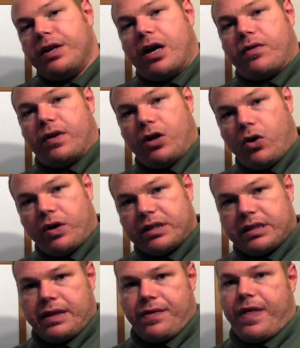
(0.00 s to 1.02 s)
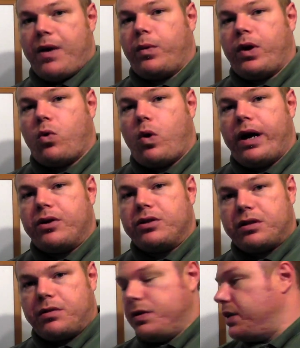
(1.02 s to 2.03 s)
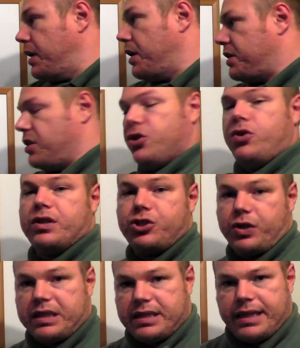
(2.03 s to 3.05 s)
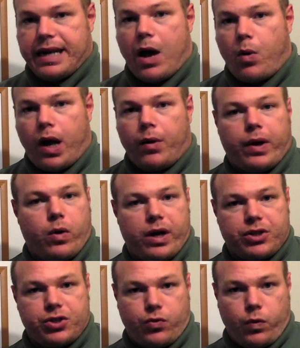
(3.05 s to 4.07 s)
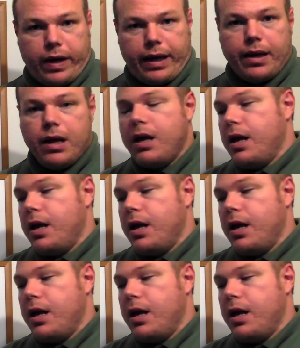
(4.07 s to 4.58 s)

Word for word: Now, if you notice, that requires, uh, to do this, you can see now why it requires three